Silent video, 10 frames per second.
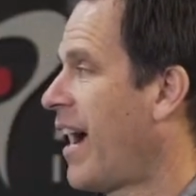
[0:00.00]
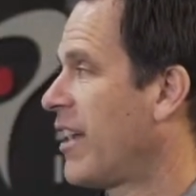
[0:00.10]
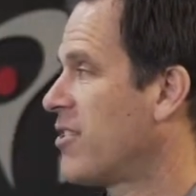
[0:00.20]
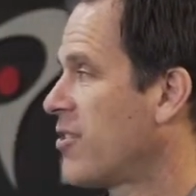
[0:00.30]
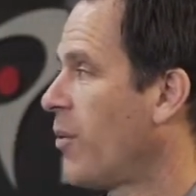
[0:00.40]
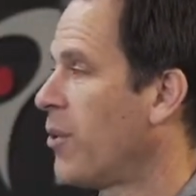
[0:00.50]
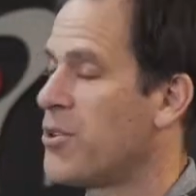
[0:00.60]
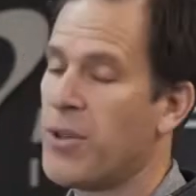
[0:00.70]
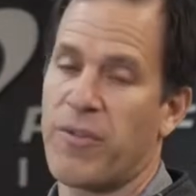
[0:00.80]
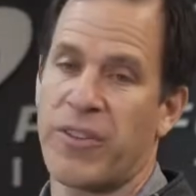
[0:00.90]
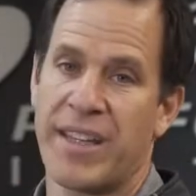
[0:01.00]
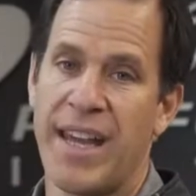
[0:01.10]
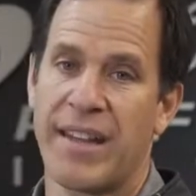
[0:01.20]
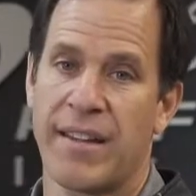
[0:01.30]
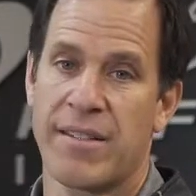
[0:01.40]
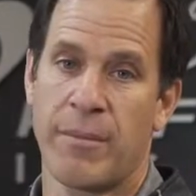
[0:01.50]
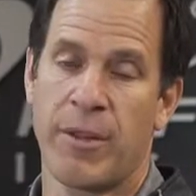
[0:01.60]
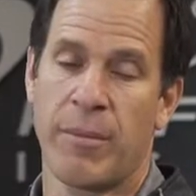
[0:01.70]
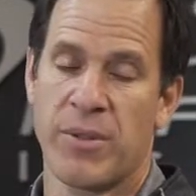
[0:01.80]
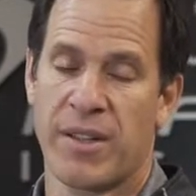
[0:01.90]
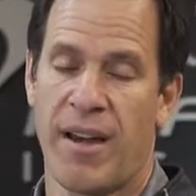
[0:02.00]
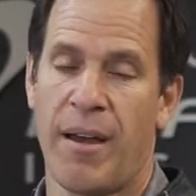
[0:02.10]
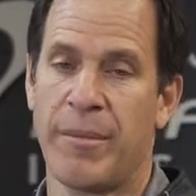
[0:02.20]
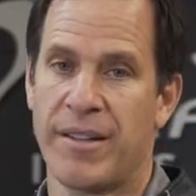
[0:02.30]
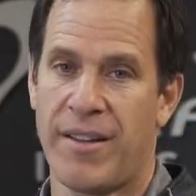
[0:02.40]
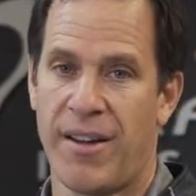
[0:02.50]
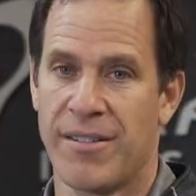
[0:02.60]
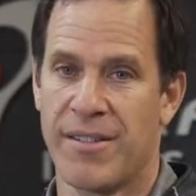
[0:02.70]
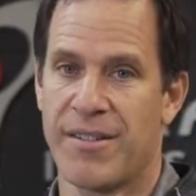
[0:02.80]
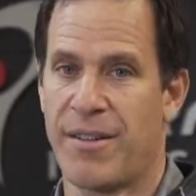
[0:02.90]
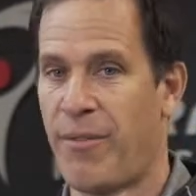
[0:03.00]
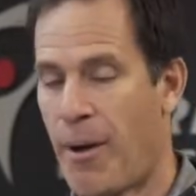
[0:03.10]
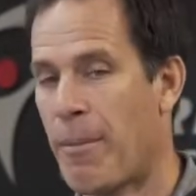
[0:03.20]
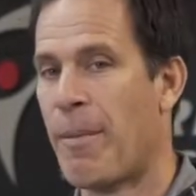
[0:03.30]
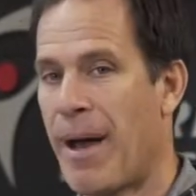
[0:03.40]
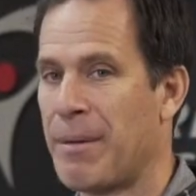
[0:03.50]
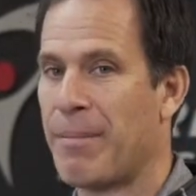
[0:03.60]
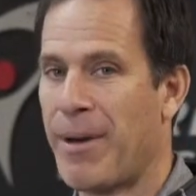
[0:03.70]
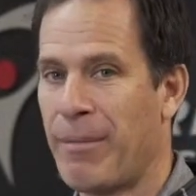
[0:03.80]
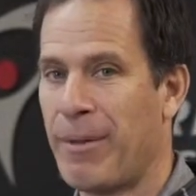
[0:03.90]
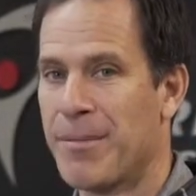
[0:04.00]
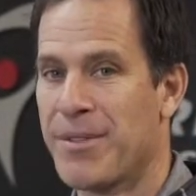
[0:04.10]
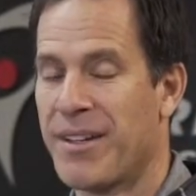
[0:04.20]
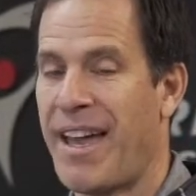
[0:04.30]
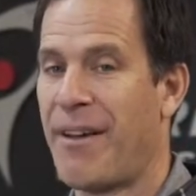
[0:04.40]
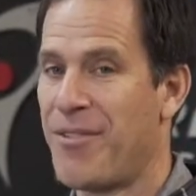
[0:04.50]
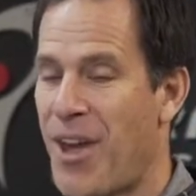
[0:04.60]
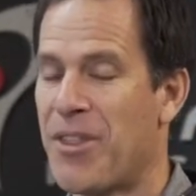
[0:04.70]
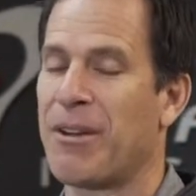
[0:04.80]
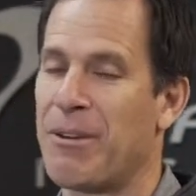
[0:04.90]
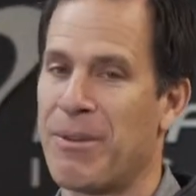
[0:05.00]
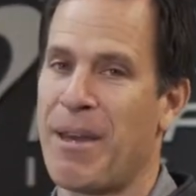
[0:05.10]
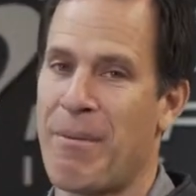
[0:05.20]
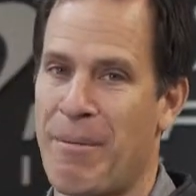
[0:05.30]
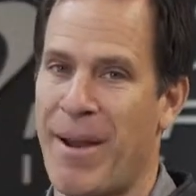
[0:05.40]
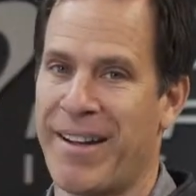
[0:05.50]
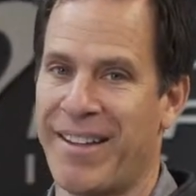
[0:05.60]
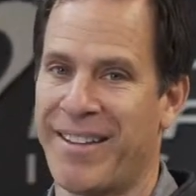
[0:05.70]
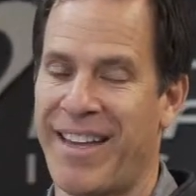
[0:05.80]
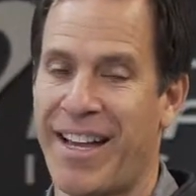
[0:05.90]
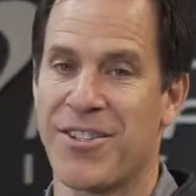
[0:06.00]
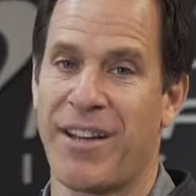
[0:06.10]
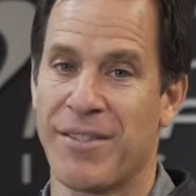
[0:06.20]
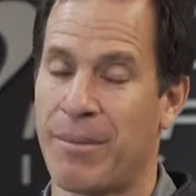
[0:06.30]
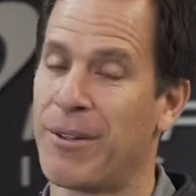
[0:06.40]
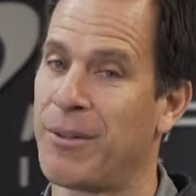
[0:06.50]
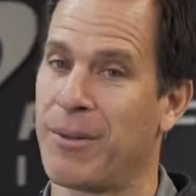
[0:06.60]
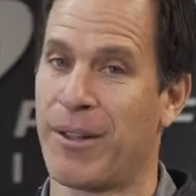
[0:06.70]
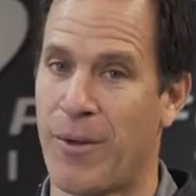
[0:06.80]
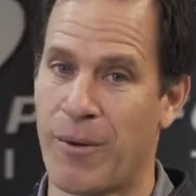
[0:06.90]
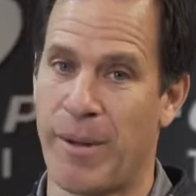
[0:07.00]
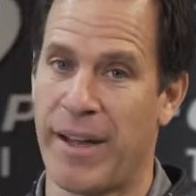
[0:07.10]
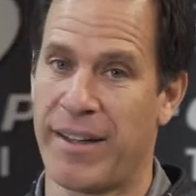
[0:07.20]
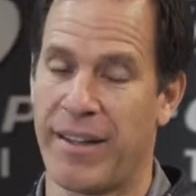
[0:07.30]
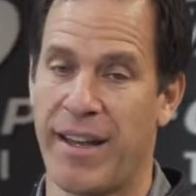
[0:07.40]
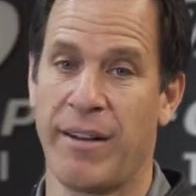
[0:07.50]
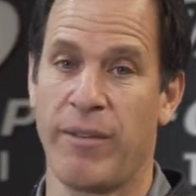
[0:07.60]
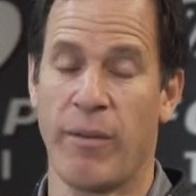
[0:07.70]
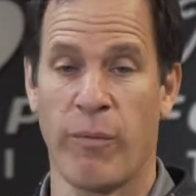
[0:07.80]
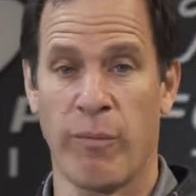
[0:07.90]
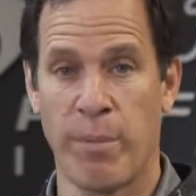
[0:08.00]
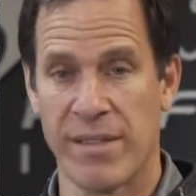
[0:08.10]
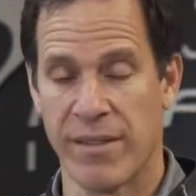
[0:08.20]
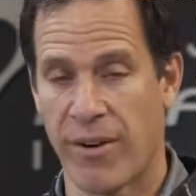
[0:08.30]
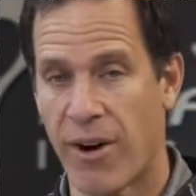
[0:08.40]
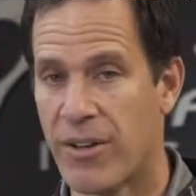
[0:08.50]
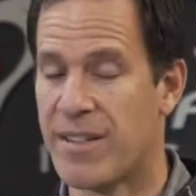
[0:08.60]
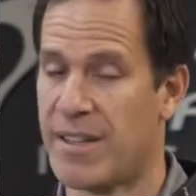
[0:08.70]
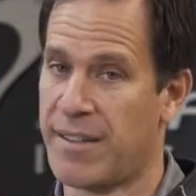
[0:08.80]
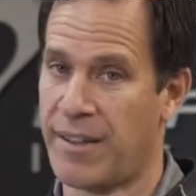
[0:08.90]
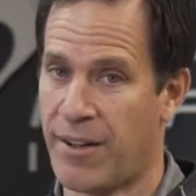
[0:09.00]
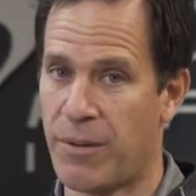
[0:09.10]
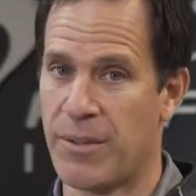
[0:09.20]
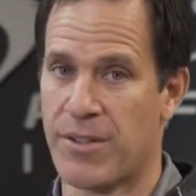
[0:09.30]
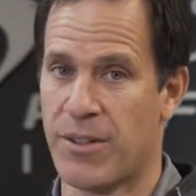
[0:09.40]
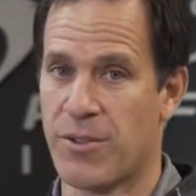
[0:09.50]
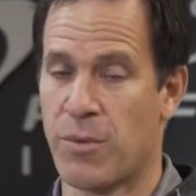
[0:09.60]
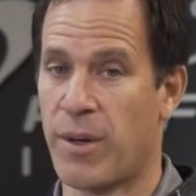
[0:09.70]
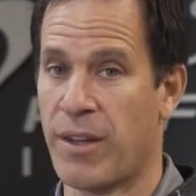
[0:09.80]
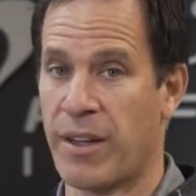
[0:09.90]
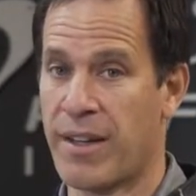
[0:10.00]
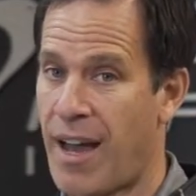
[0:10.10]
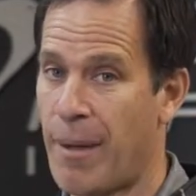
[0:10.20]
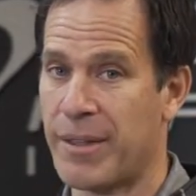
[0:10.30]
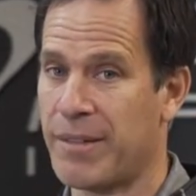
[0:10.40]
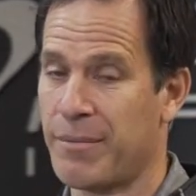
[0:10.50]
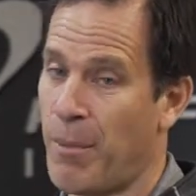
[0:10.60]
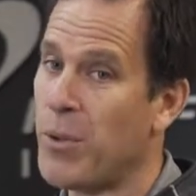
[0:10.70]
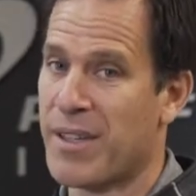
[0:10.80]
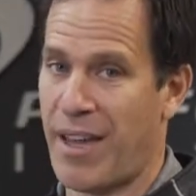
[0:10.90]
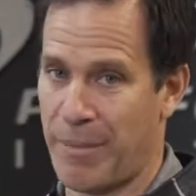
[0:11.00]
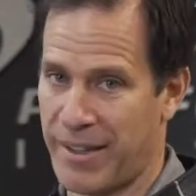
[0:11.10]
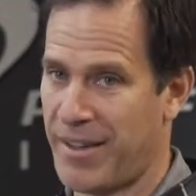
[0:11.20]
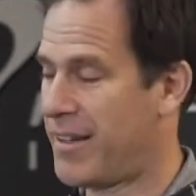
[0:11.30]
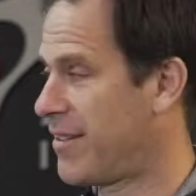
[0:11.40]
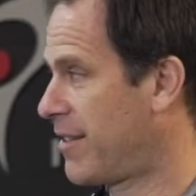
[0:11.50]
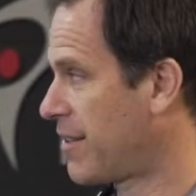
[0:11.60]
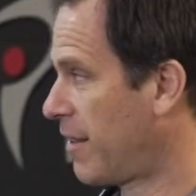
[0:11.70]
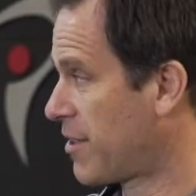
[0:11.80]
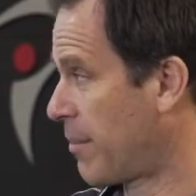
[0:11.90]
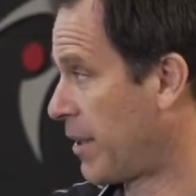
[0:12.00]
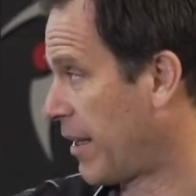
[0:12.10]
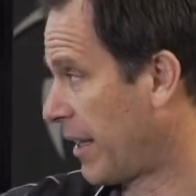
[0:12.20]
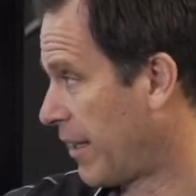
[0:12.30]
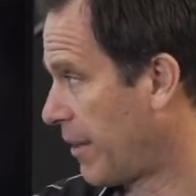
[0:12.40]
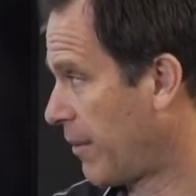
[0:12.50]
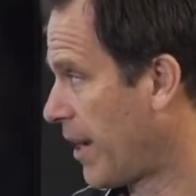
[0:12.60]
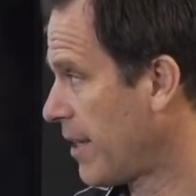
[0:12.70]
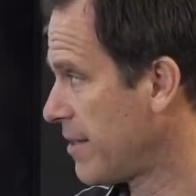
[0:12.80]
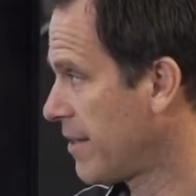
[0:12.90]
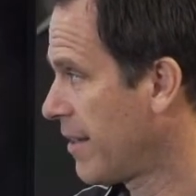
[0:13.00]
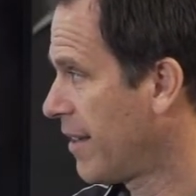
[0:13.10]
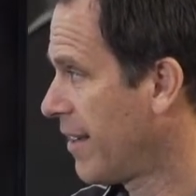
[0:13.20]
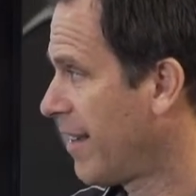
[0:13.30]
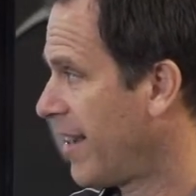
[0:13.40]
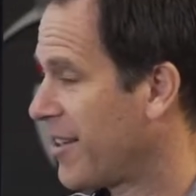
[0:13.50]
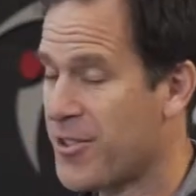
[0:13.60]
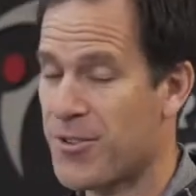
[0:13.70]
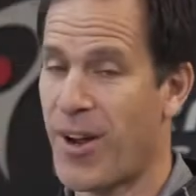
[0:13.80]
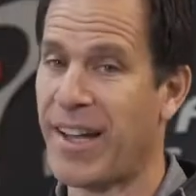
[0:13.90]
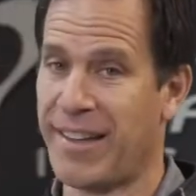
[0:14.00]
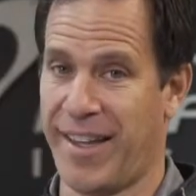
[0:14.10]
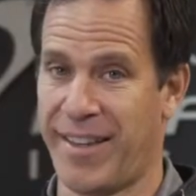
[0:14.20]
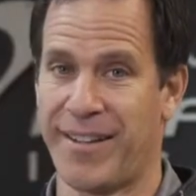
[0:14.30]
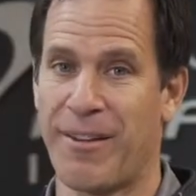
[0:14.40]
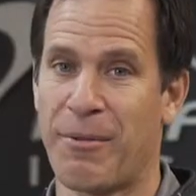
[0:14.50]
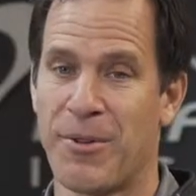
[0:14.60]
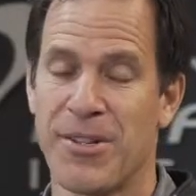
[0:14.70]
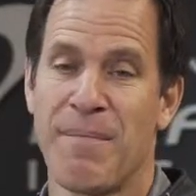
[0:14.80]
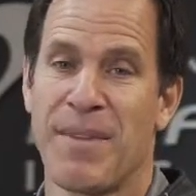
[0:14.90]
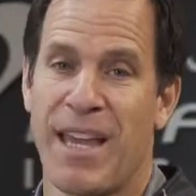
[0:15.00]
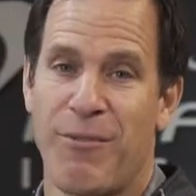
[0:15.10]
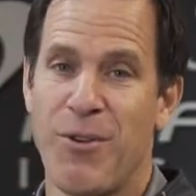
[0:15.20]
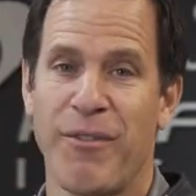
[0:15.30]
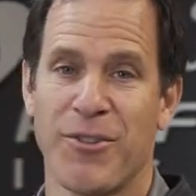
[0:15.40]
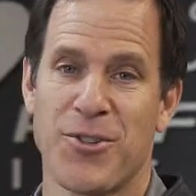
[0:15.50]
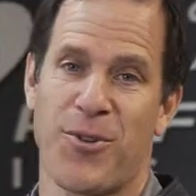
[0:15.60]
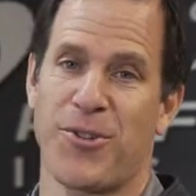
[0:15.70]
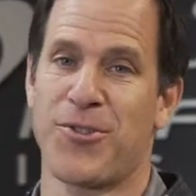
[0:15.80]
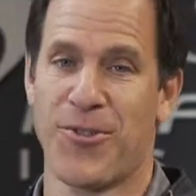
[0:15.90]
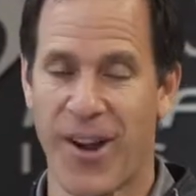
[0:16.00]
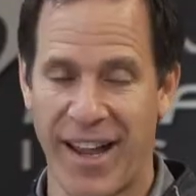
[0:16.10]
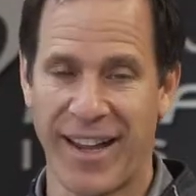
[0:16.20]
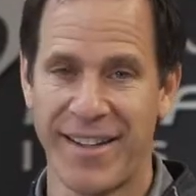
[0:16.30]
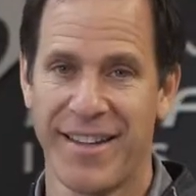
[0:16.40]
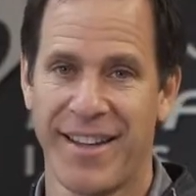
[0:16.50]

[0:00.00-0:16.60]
I just don't want you to forget that some of the most common causes of upper body problems have nothing to do with the upper body. They actually have something to do with the lower body. And based on our testing and our research, one of the common, most common causes of something like late rise is stride length. In other words, if you have a short stride,